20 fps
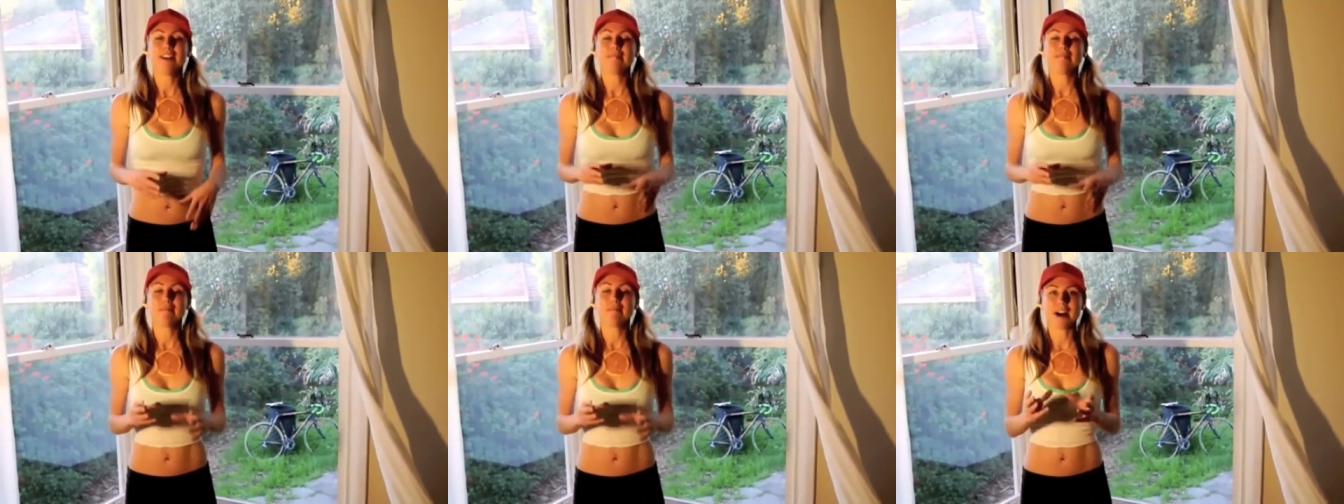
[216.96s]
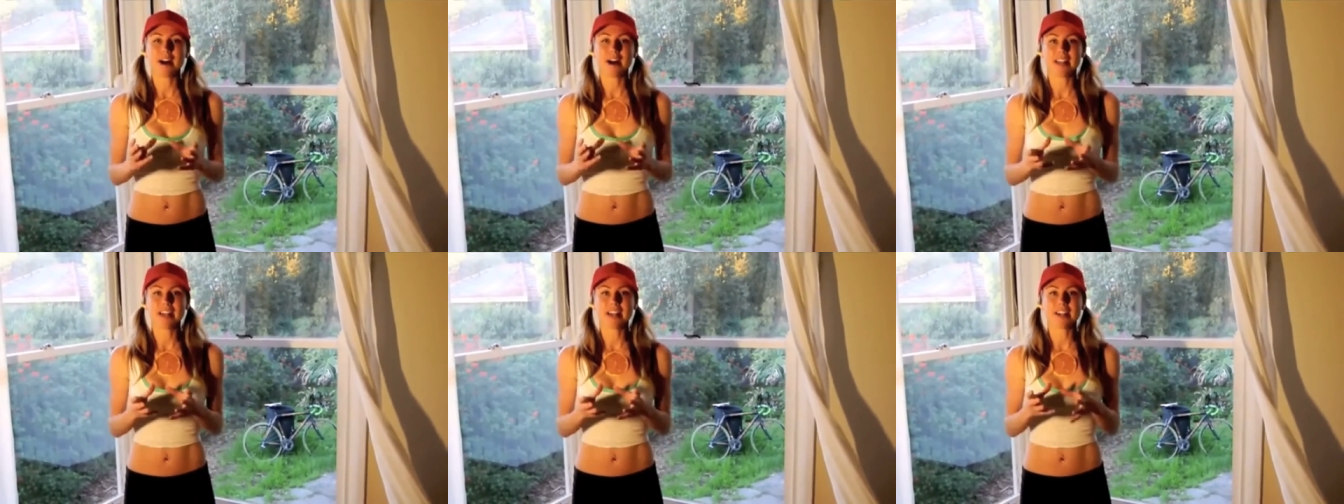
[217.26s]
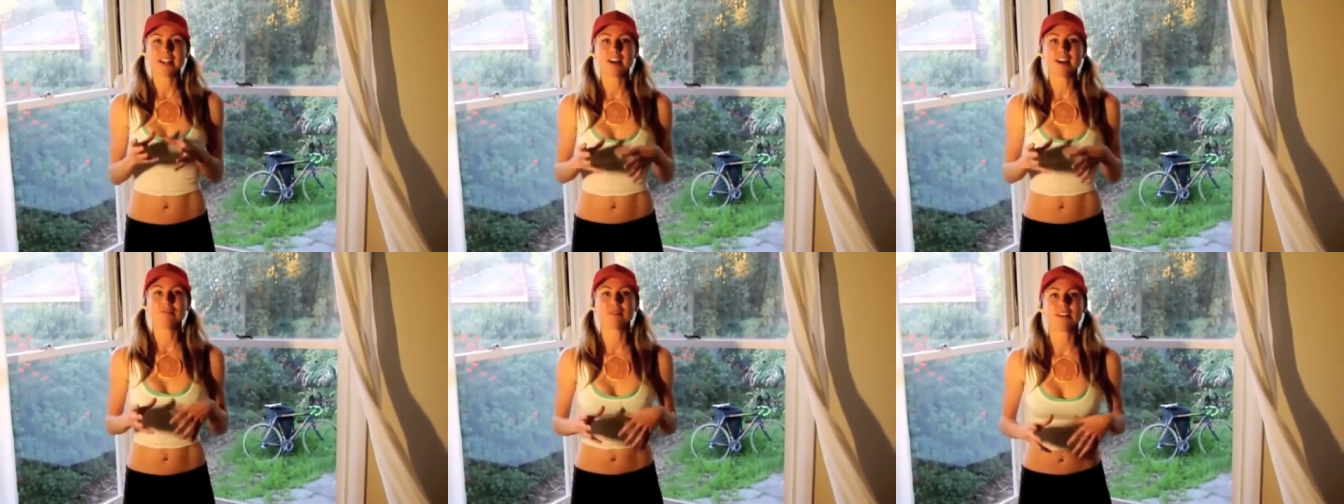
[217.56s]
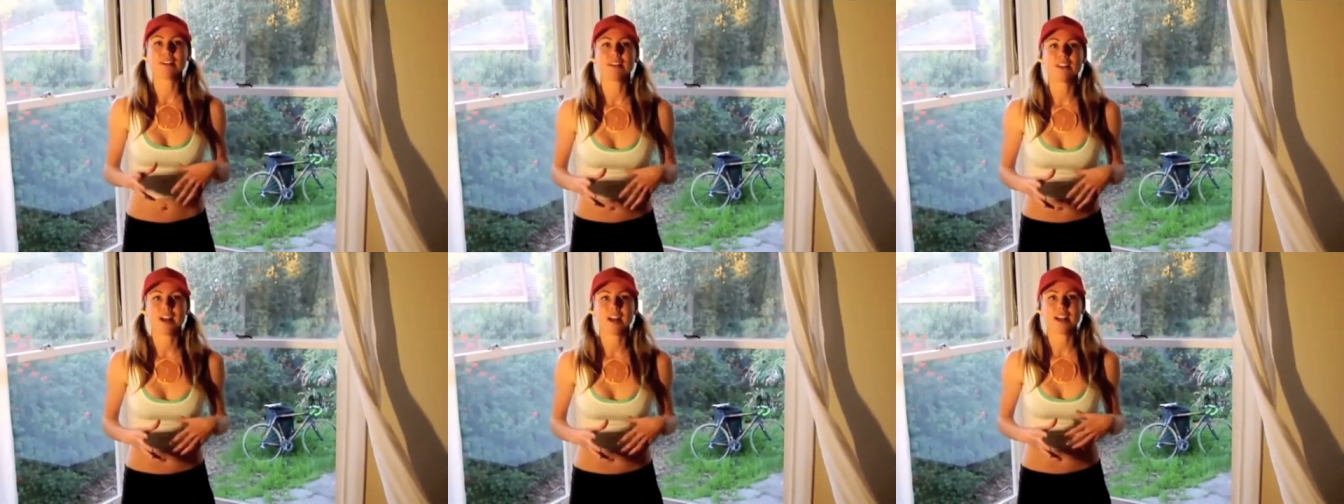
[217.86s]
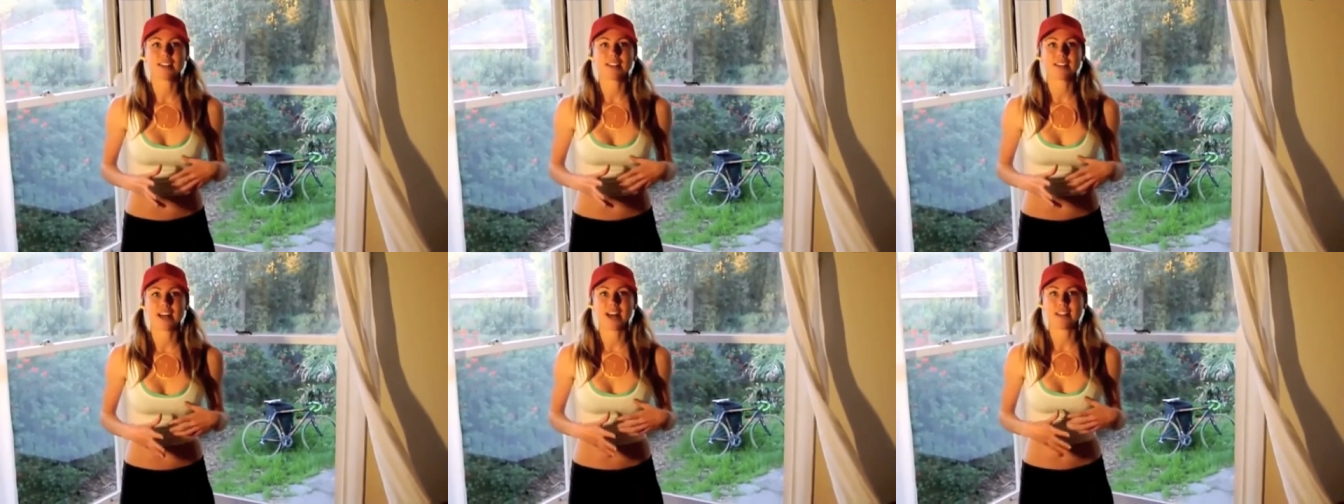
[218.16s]
But then I
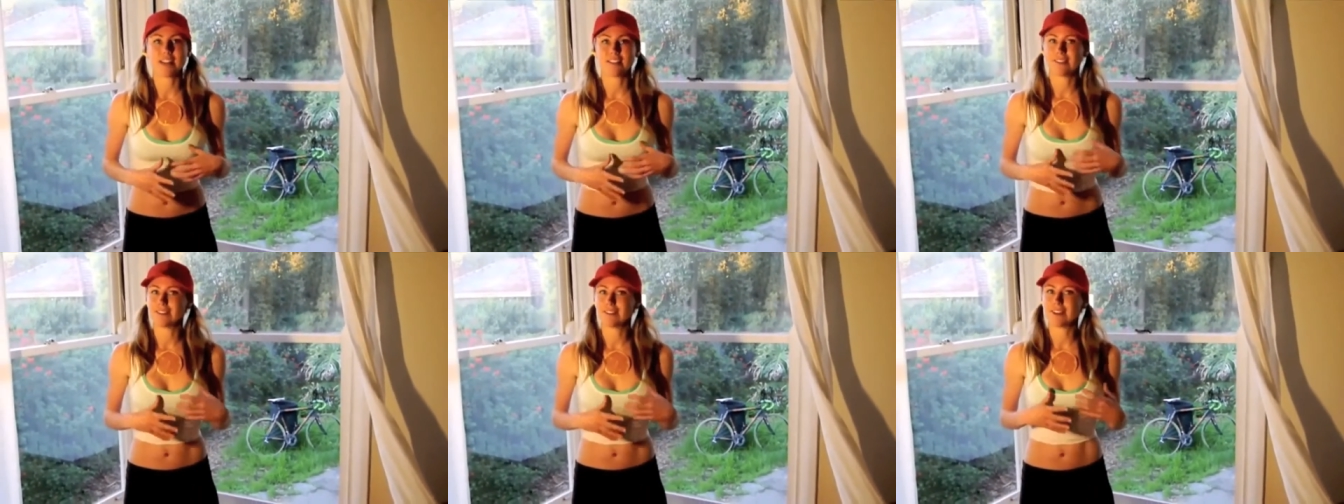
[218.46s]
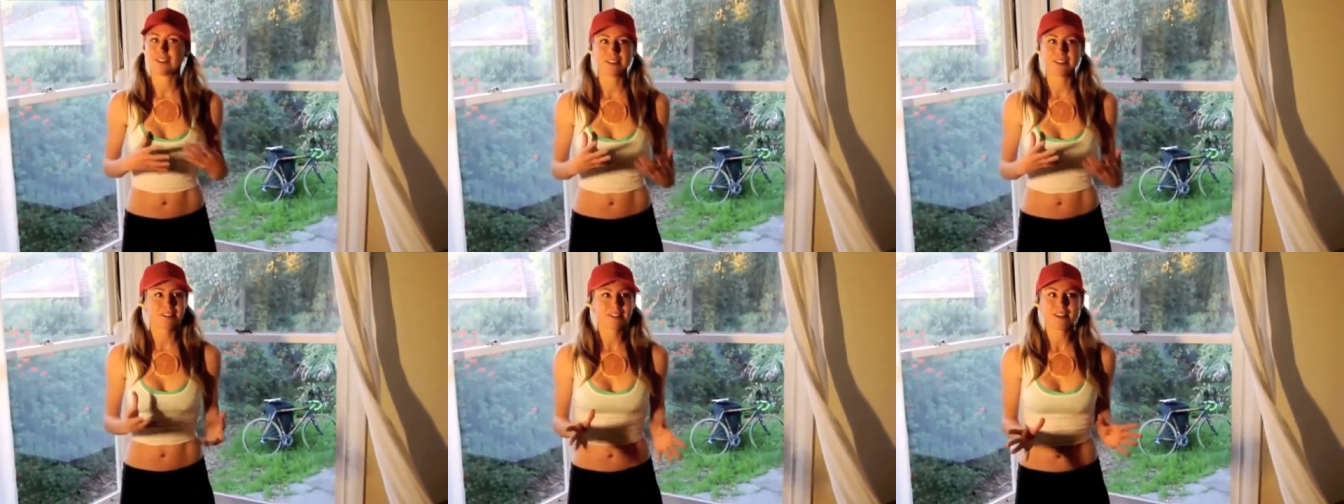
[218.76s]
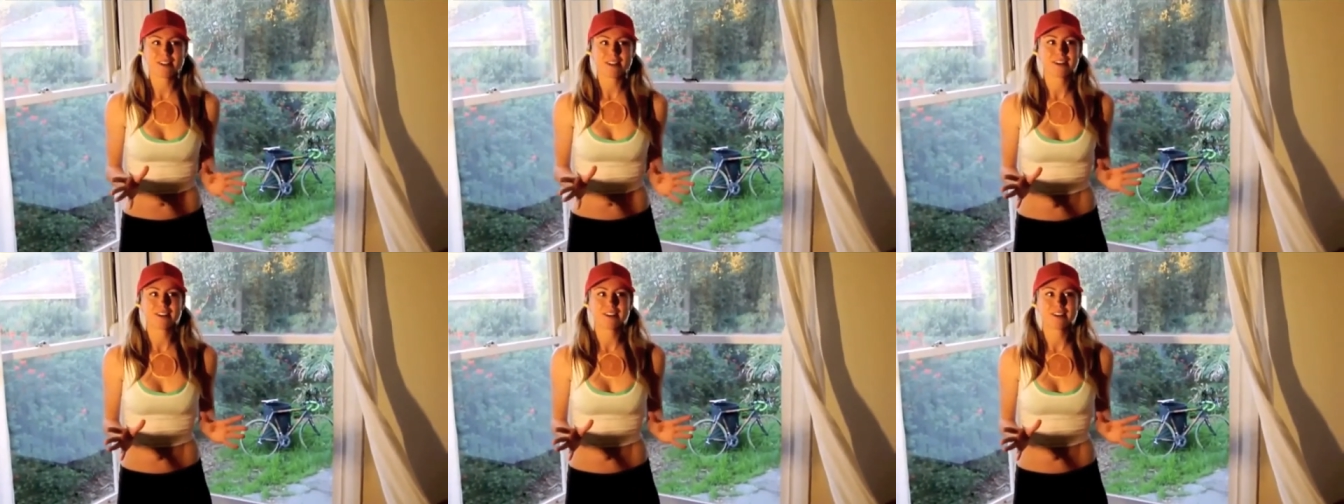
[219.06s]
realised that, no, no, no,